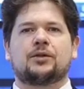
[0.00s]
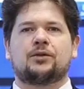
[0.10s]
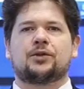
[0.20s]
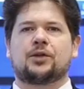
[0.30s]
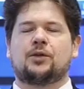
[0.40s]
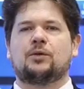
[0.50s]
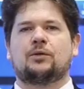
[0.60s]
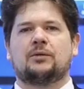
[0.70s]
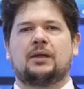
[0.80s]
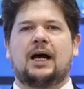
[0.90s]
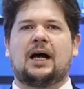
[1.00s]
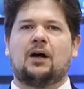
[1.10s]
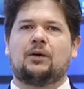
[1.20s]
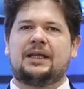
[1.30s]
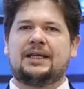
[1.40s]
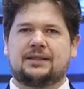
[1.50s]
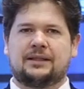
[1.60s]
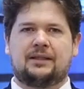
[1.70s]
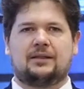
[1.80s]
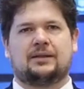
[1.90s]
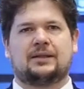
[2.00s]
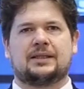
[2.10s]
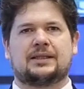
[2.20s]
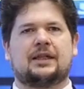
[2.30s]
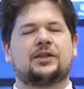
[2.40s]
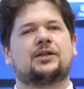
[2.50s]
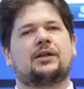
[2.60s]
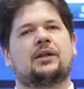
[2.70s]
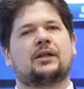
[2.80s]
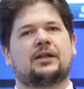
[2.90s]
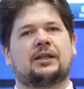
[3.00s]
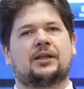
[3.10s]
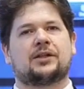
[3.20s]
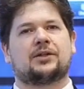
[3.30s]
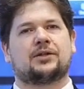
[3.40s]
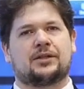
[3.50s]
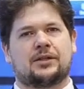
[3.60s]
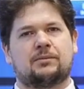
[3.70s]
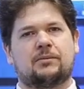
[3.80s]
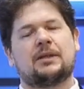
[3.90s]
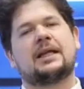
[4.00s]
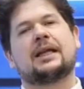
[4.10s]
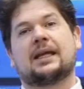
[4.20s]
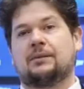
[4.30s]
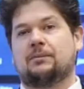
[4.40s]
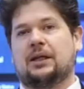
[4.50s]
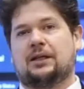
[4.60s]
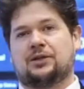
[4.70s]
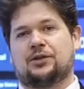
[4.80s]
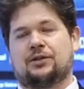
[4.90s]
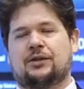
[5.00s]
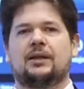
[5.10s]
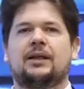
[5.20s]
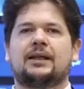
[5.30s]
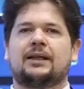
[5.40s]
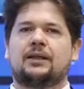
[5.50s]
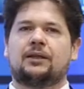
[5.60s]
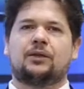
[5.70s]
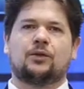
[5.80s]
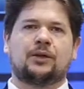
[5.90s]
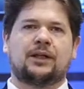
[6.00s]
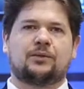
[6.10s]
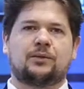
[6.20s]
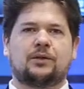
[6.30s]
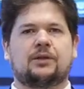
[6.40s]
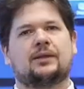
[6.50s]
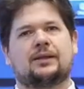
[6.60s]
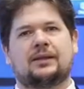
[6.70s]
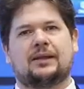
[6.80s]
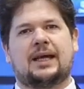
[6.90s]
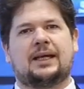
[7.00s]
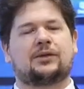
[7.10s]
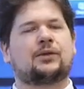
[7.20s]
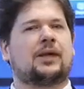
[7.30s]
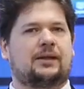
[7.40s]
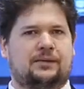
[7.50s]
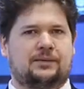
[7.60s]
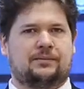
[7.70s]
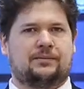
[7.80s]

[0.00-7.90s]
to show how easy such an architecture system can manage your network end-to-end.